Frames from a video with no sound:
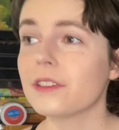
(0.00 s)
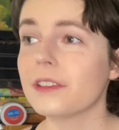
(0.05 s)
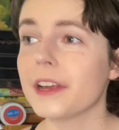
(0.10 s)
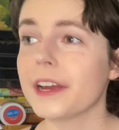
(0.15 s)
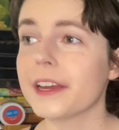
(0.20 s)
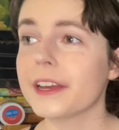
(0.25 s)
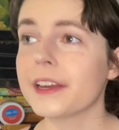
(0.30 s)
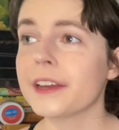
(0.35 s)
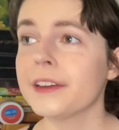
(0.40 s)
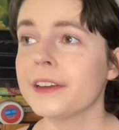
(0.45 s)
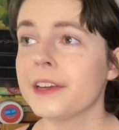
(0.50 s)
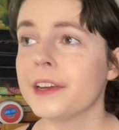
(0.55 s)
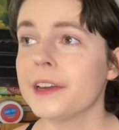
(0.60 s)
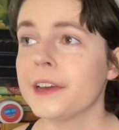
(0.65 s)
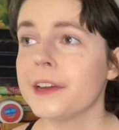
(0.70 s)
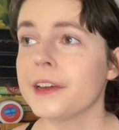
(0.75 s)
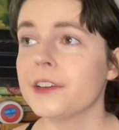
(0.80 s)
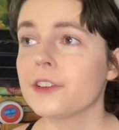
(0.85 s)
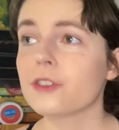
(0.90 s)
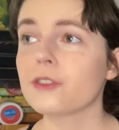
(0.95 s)
like
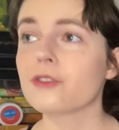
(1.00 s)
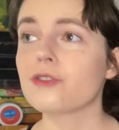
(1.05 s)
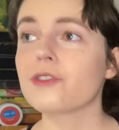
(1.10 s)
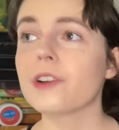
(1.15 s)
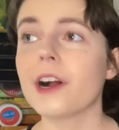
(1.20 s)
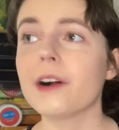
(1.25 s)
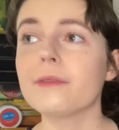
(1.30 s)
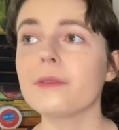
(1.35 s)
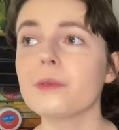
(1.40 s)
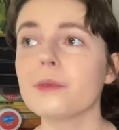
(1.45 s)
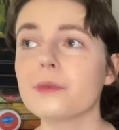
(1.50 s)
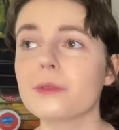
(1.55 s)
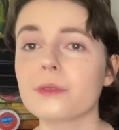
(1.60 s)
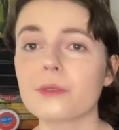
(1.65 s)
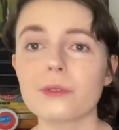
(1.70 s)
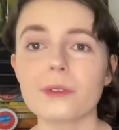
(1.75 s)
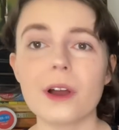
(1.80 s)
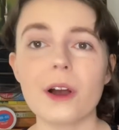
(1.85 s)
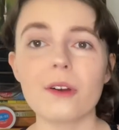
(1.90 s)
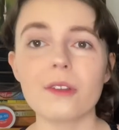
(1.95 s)
just travels
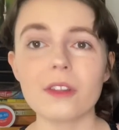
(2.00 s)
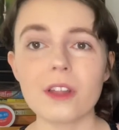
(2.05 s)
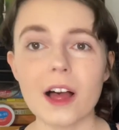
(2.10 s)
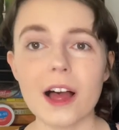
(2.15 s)
throughout